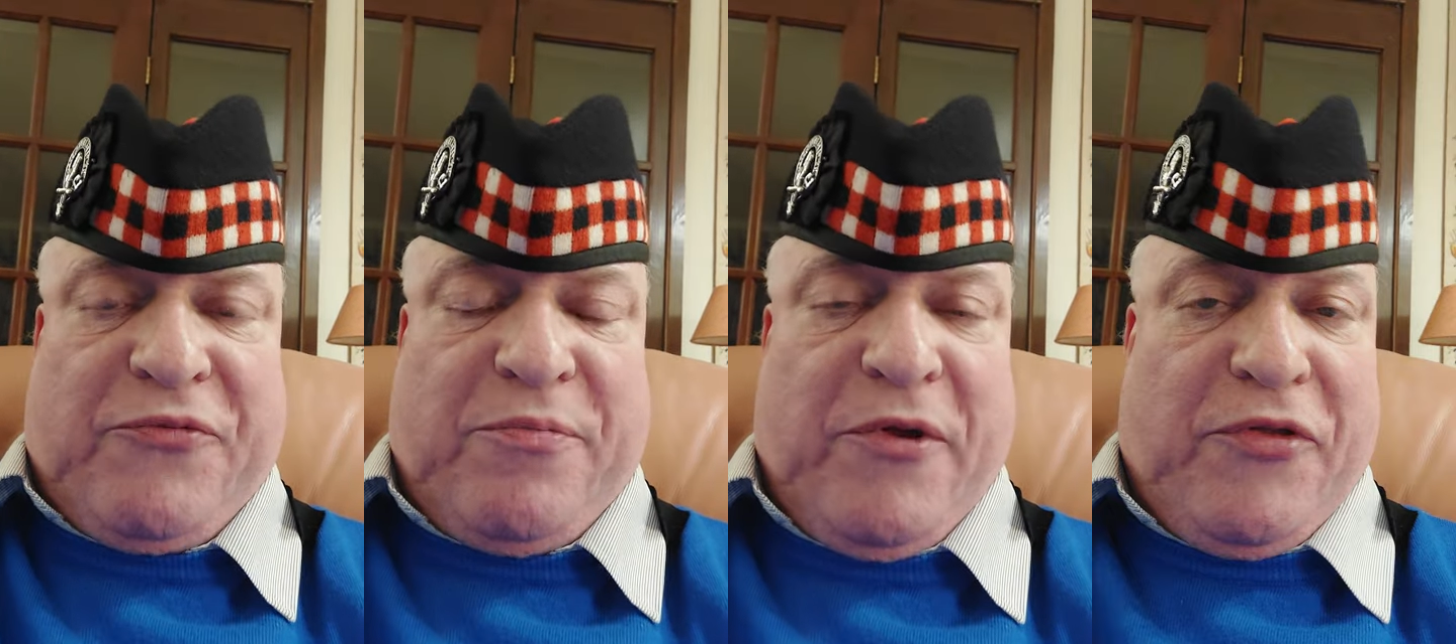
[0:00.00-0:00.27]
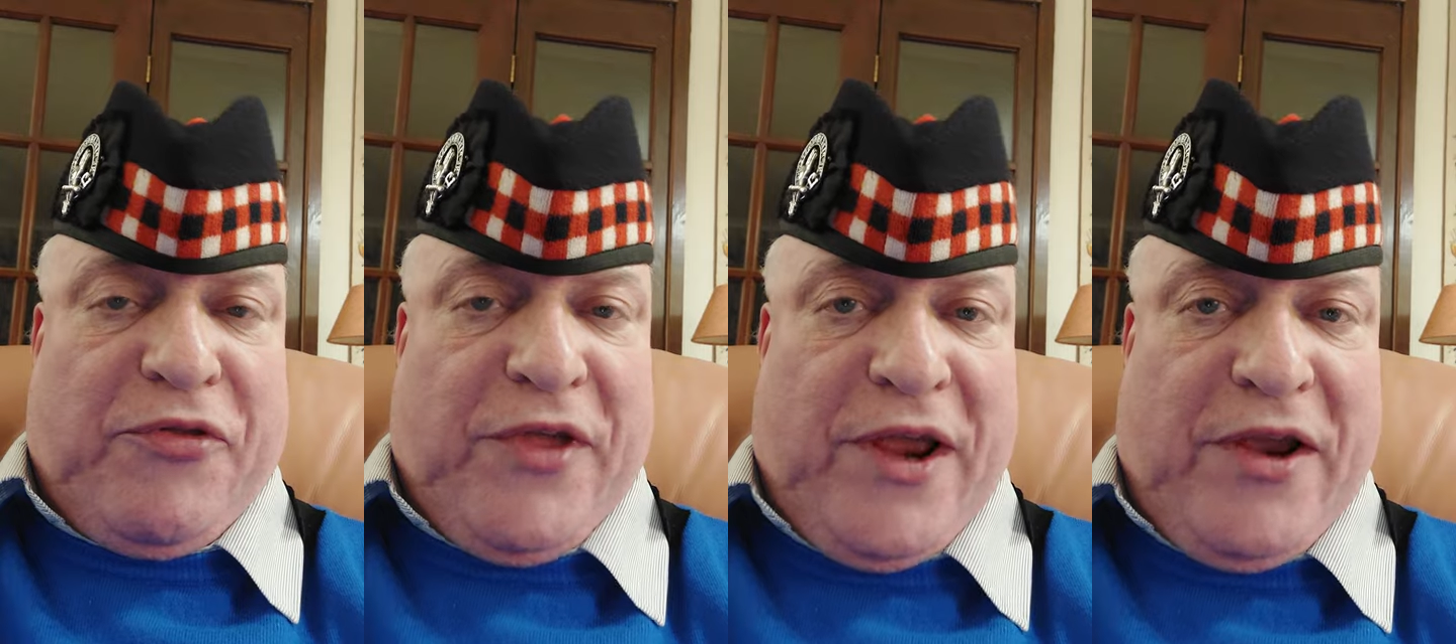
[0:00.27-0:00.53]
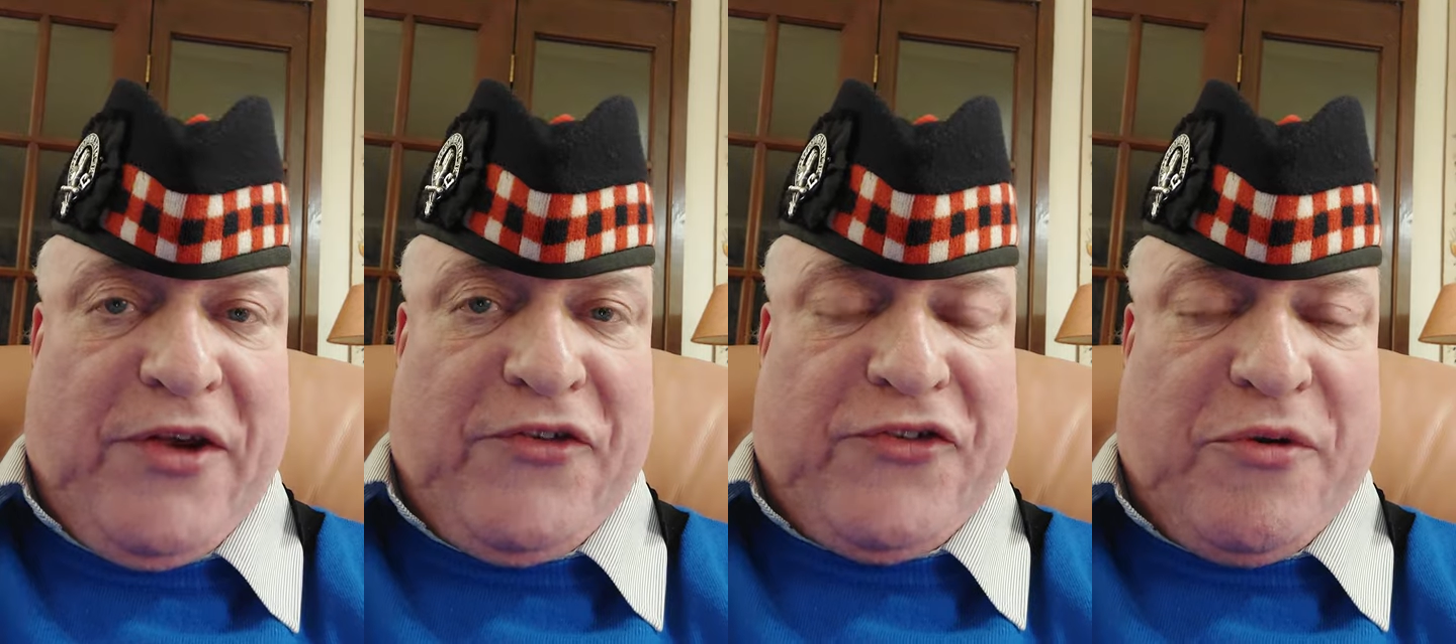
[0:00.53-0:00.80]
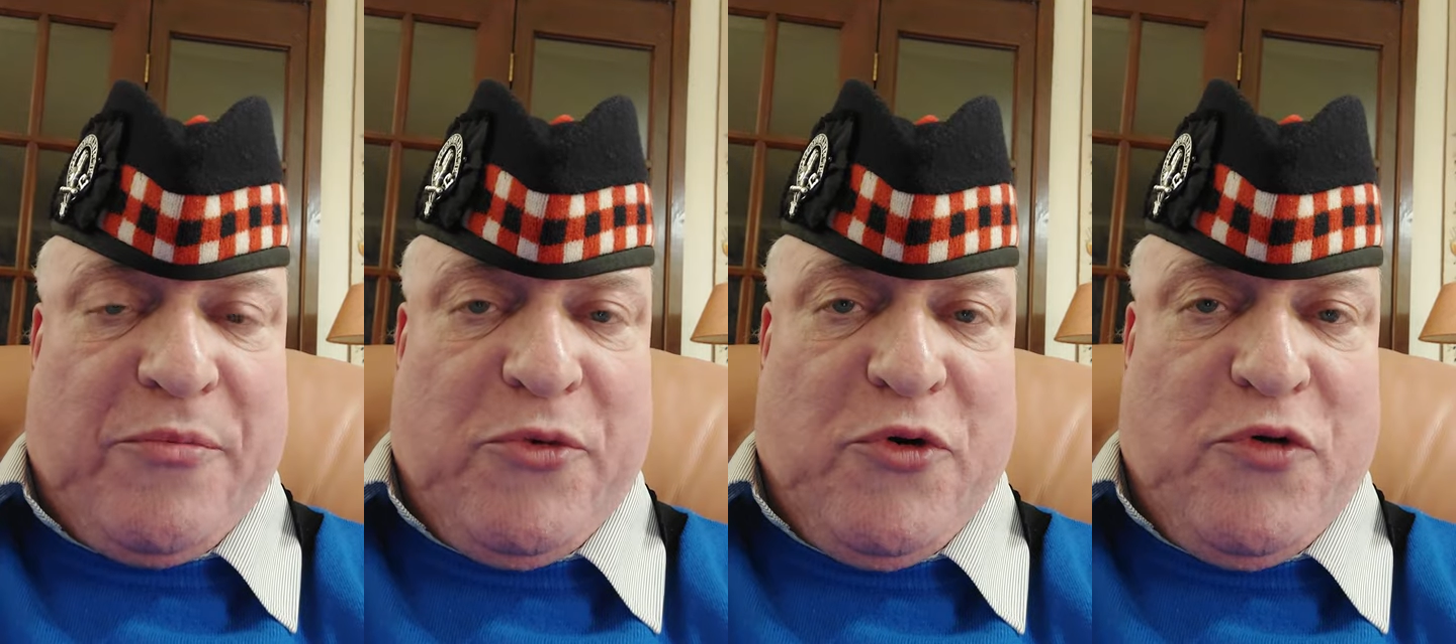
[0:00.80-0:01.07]
but
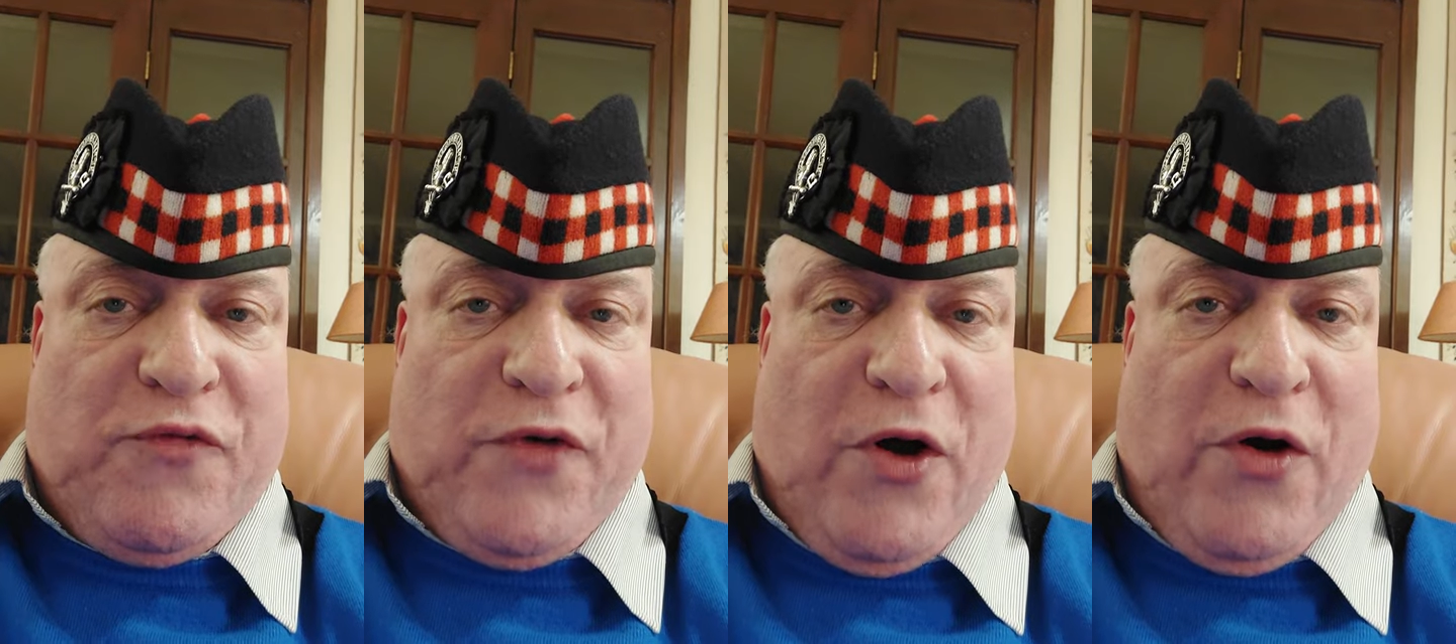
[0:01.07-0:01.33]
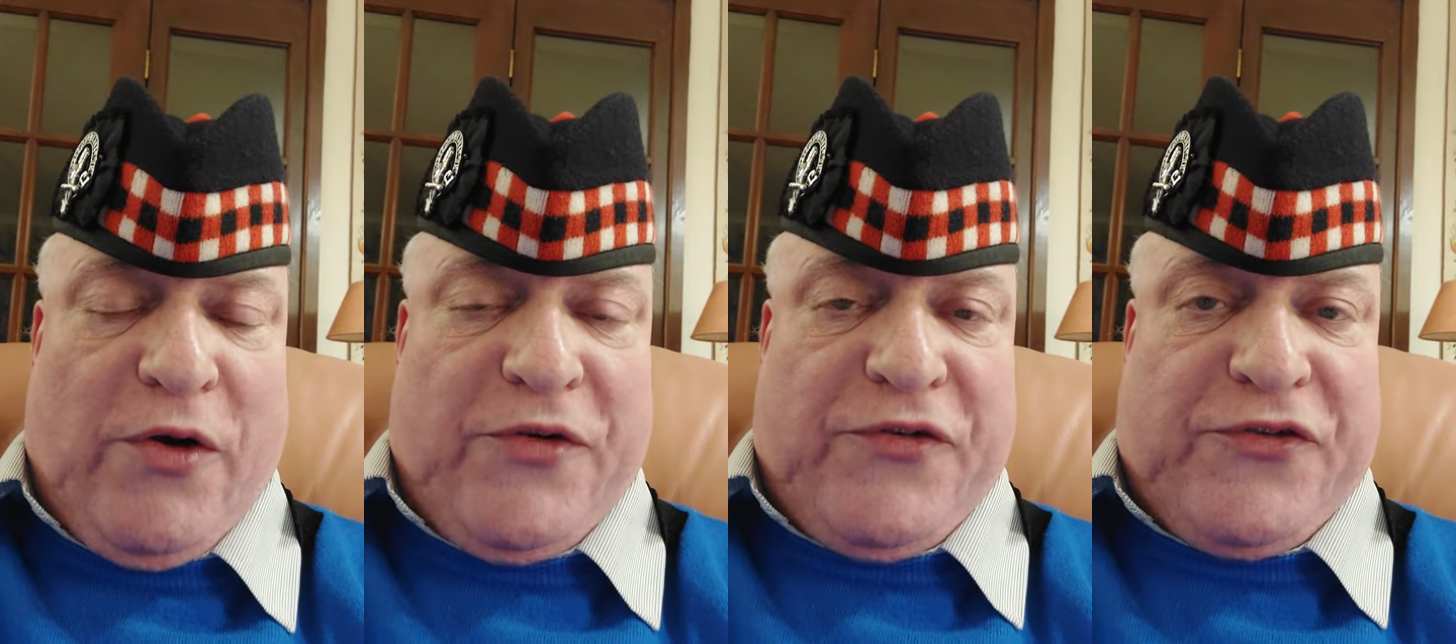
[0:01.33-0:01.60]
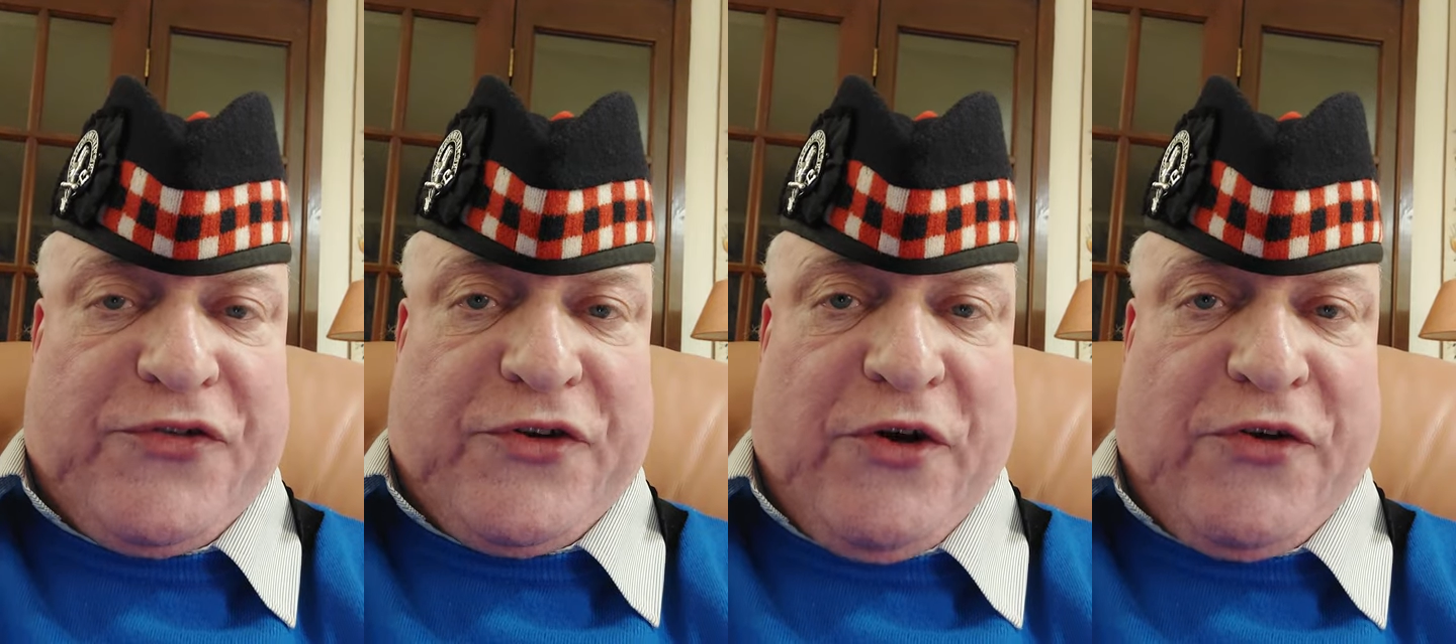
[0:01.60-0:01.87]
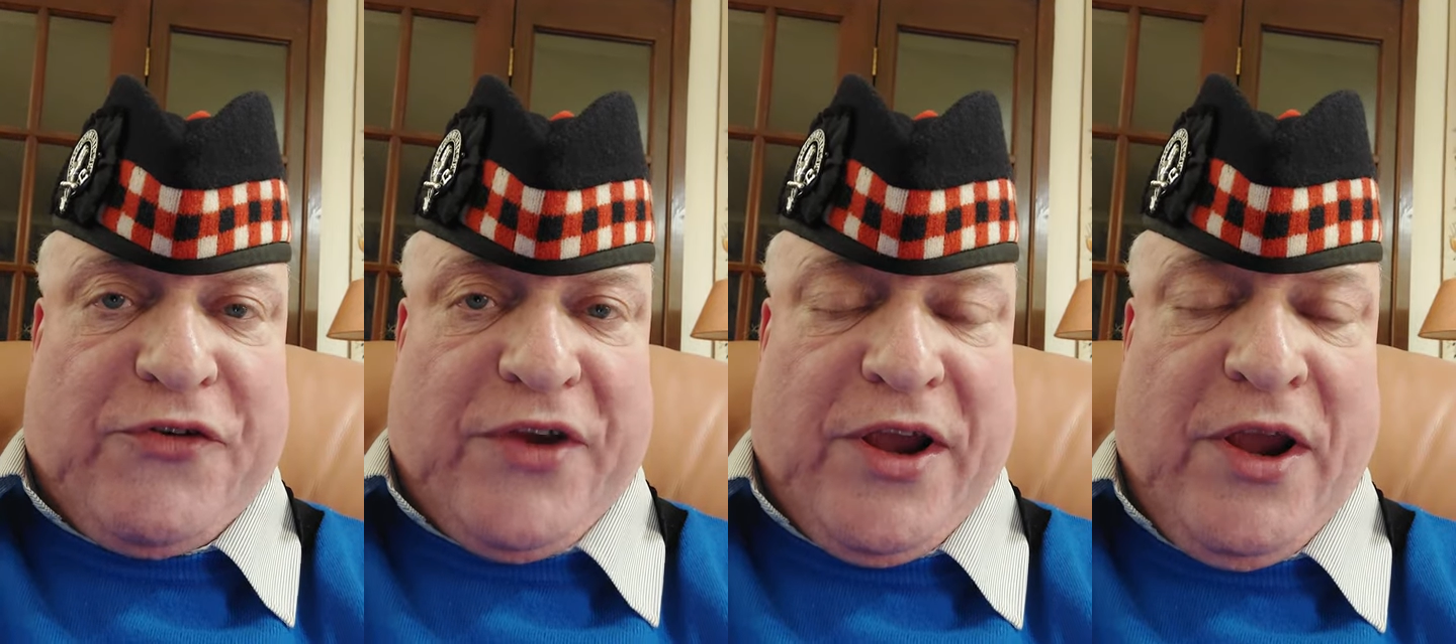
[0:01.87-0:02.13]
things move on,
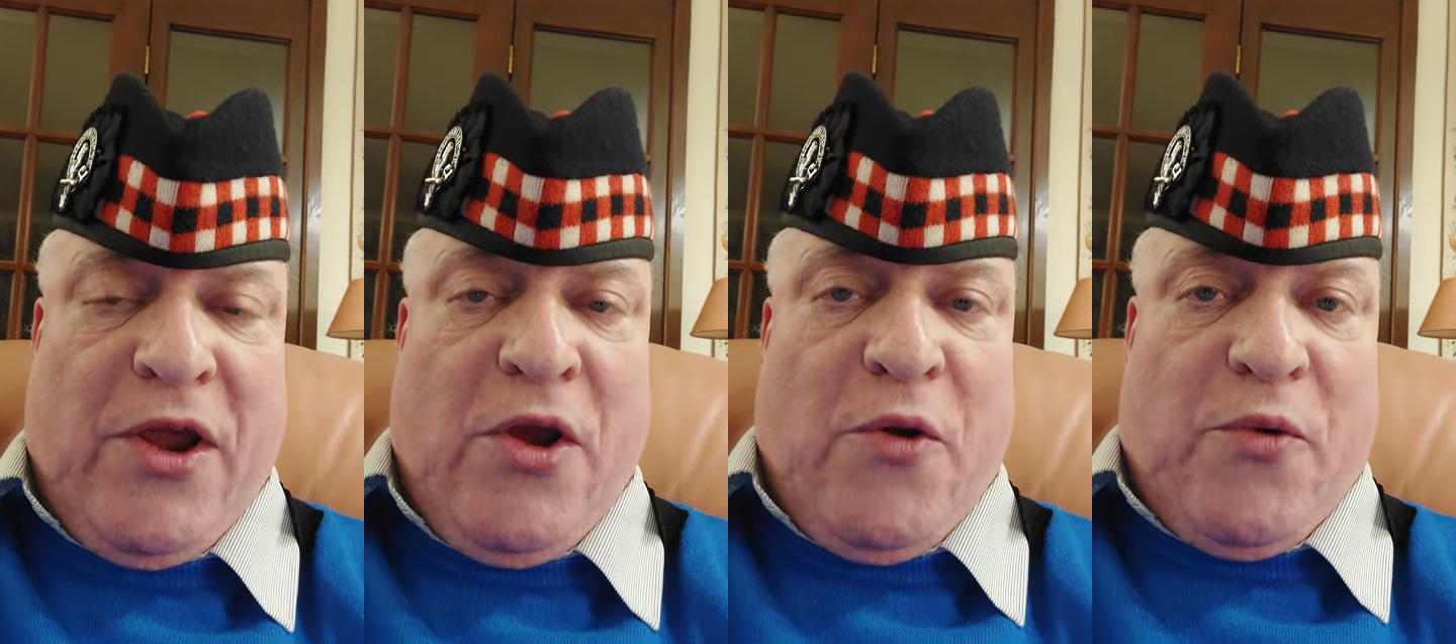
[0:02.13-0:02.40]
Scottie.